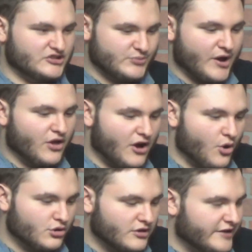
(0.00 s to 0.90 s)
a hard
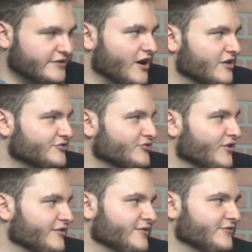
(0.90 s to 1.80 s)
light construct
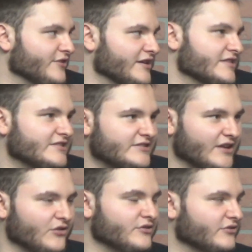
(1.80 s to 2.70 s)
and friggin' sell
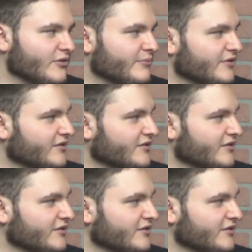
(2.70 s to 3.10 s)
it to somebody.